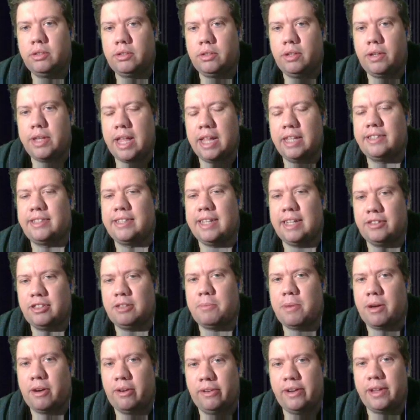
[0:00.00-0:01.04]
So yeah, it sounds
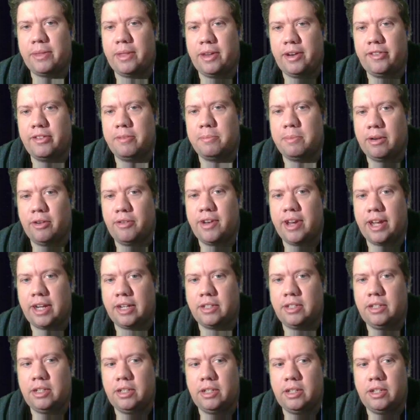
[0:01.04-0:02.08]
about right that he's about
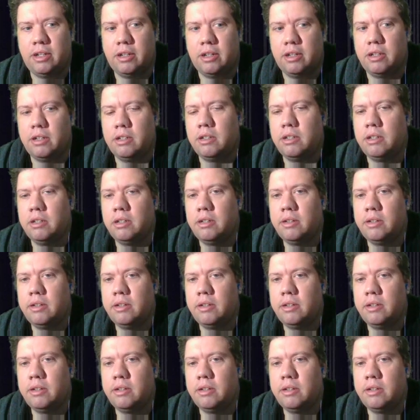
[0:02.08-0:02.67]
19 here.